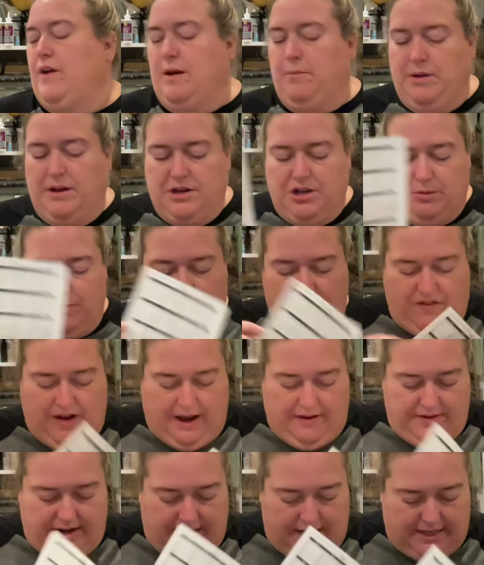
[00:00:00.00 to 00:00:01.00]
I mean, it took me
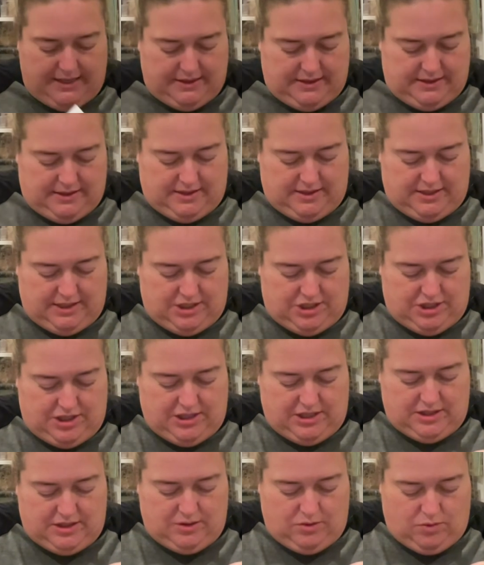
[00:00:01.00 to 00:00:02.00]
5 days to stitch
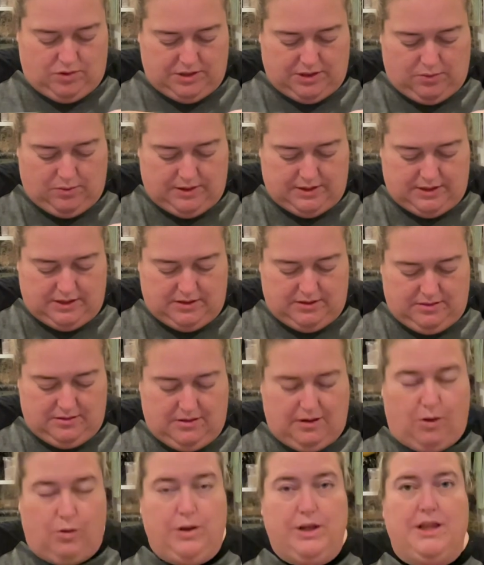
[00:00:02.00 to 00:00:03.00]
this. And of course I wasn't,
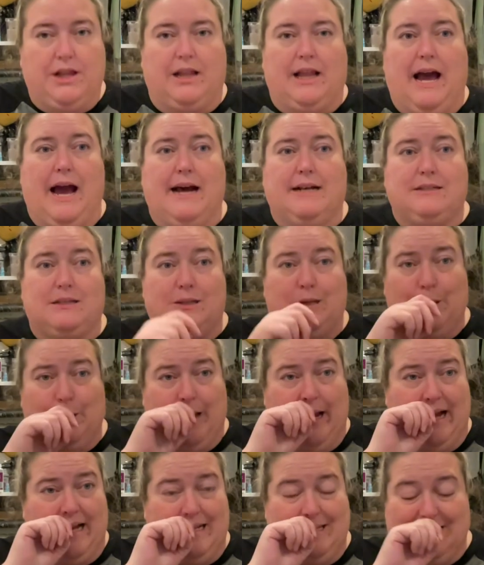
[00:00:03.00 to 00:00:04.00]
only the last 2
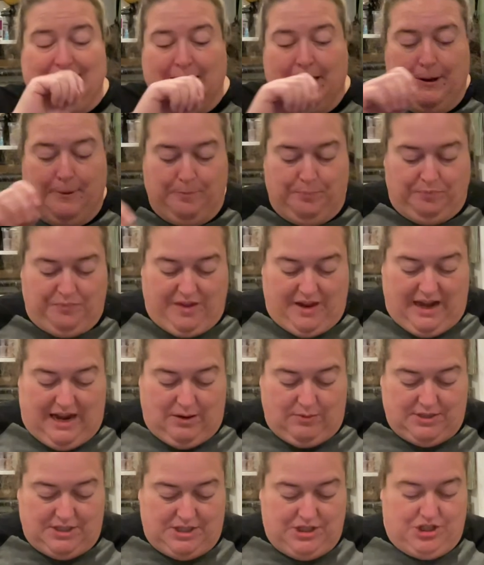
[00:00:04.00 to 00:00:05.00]
days I
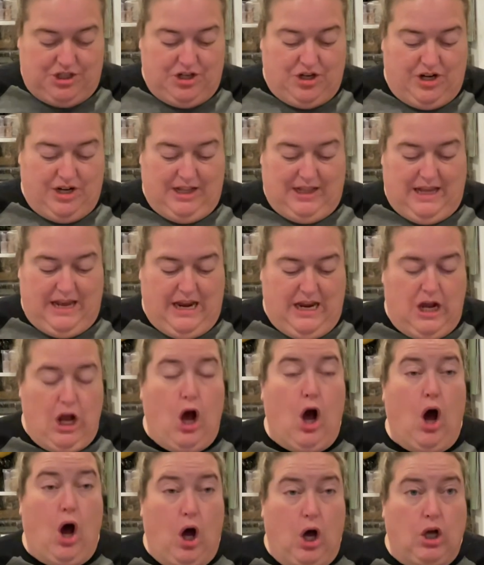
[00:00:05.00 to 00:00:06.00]
was stitching on it like
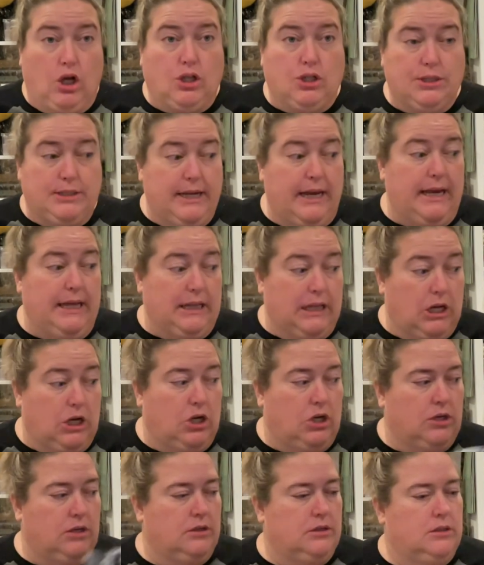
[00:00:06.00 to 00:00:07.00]
all day long.
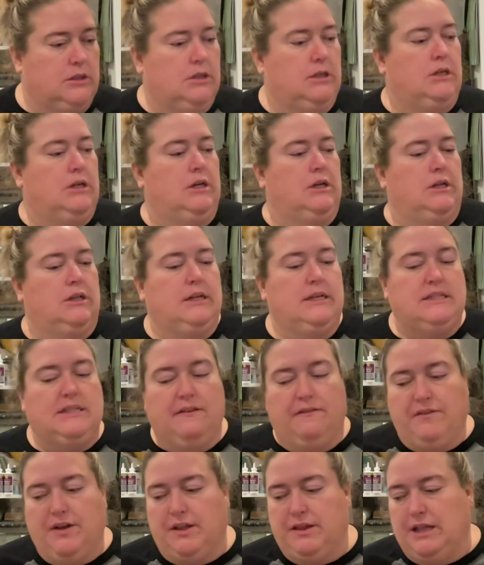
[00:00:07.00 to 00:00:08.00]
At least
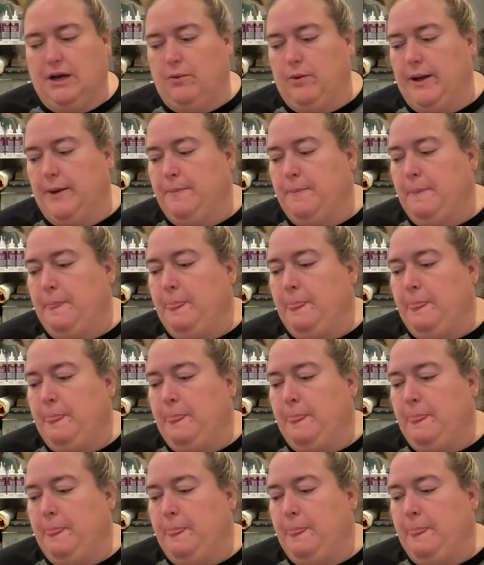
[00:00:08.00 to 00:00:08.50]
it felt that way.